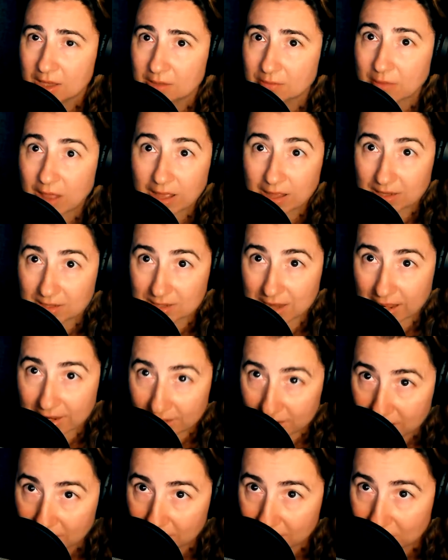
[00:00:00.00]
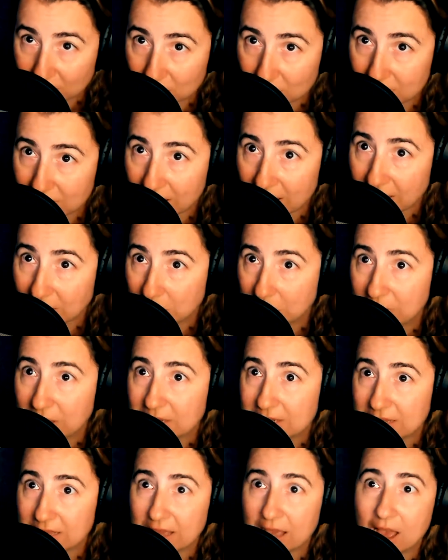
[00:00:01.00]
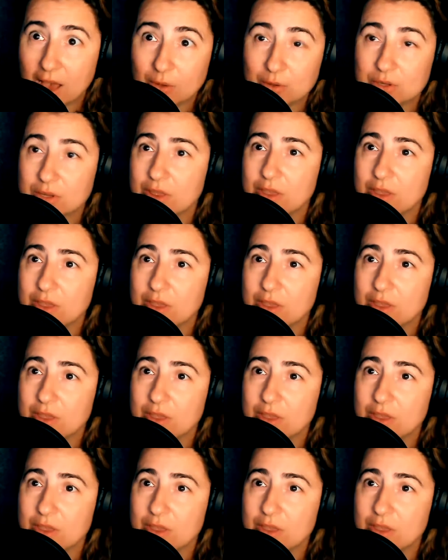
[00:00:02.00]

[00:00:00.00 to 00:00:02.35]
and I live today beating out